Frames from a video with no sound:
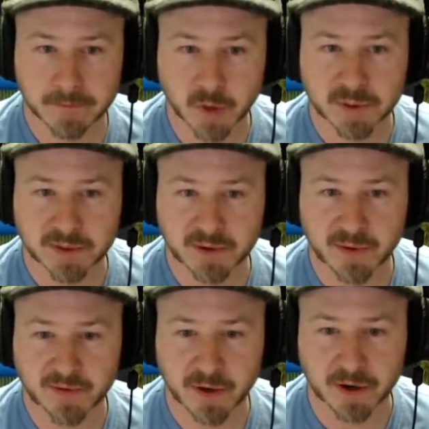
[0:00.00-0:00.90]
Oh, something
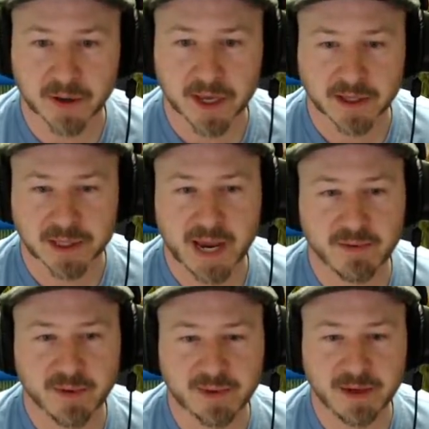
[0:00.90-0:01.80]
went wrong. This
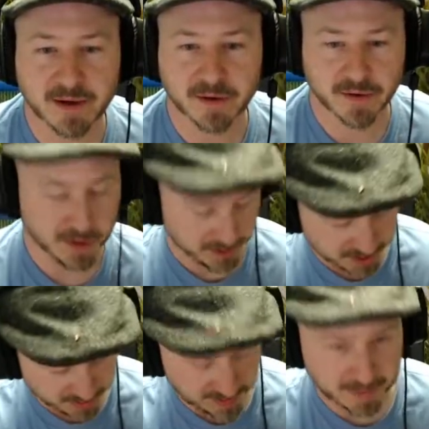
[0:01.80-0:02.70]
happened with me earlier
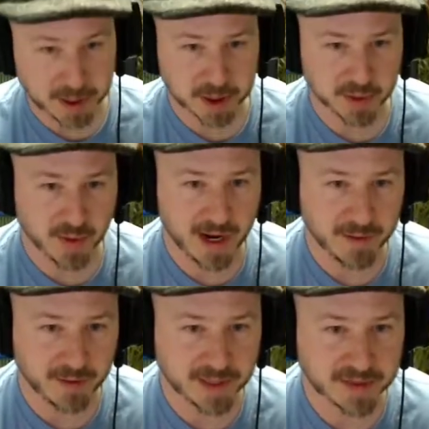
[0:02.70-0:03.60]
too, and I'm not sure why,
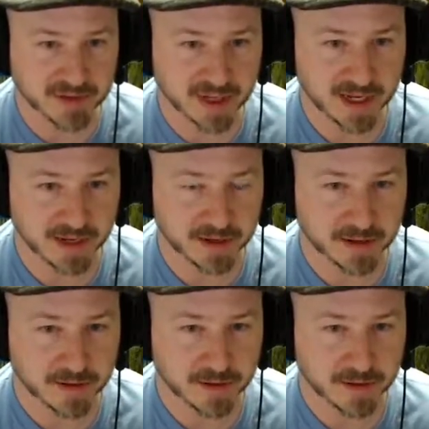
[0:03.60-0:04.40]
but I went to play it.